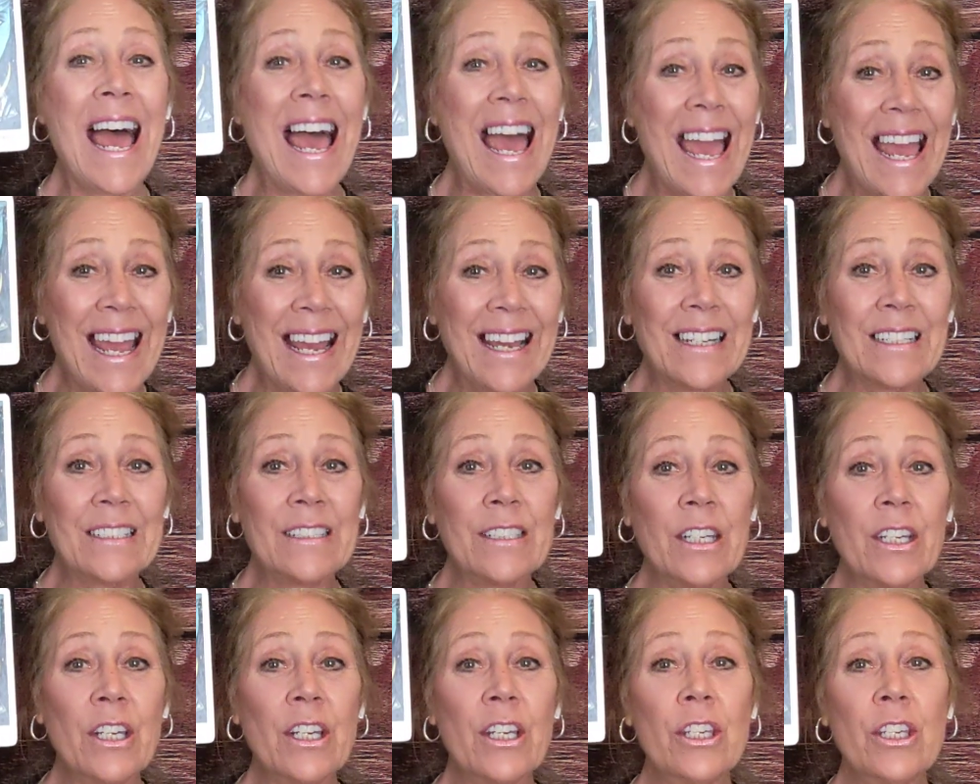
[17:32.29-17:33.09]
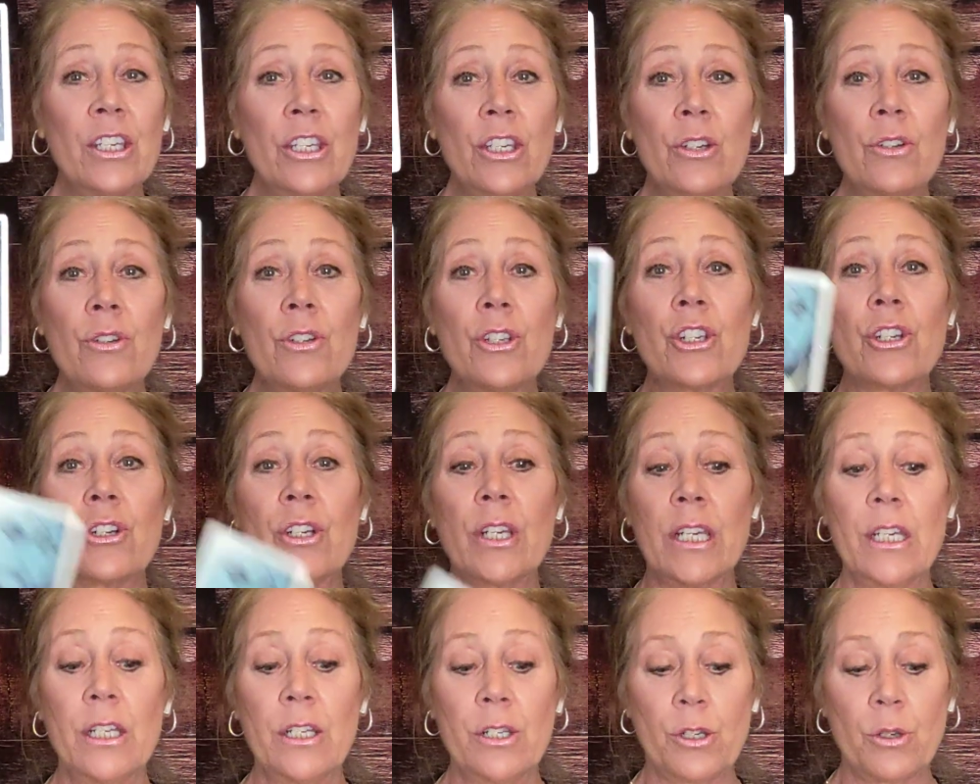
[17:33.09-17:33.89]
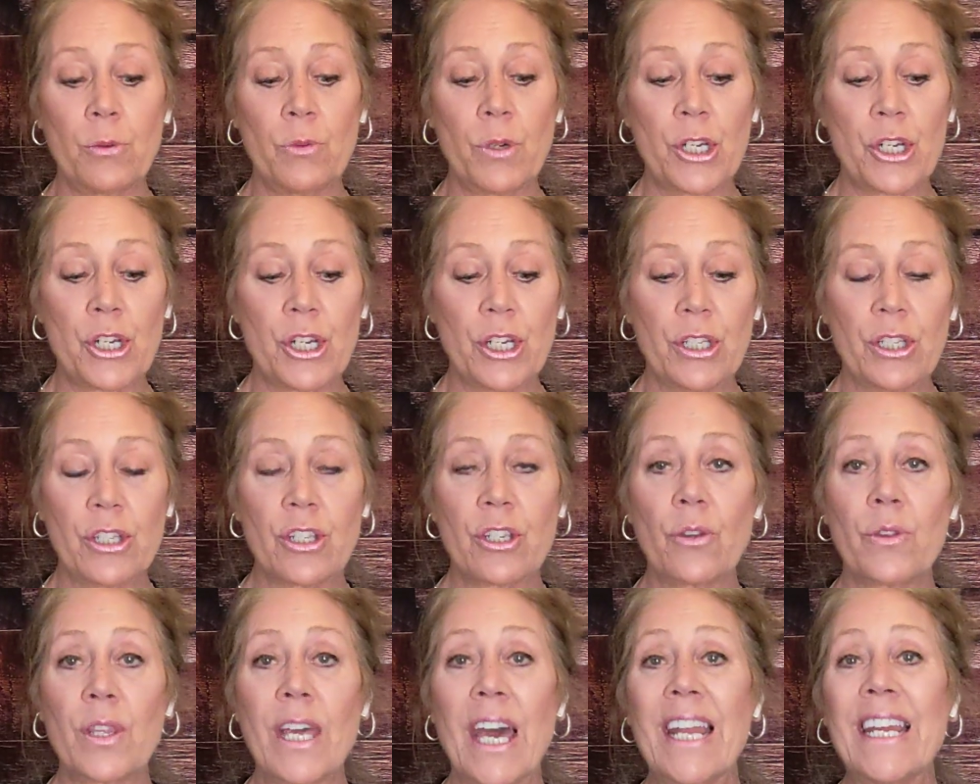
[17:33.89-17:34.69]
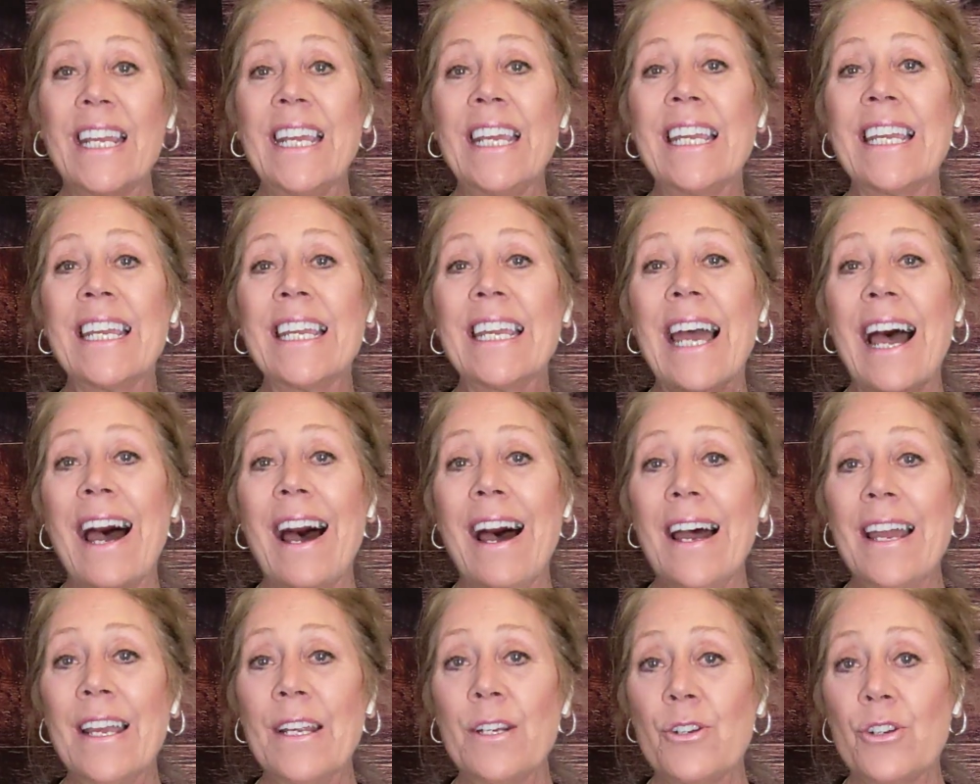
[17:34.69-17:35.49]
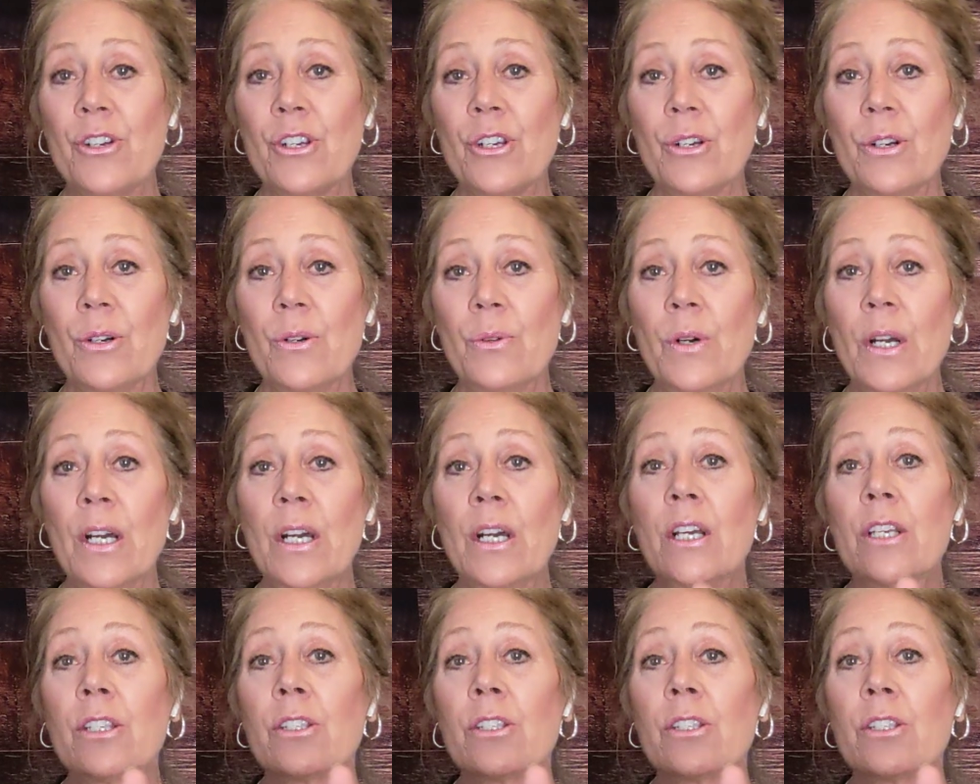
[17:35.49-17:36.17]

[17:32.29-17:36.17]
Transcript: and use your intuition so that it guides you,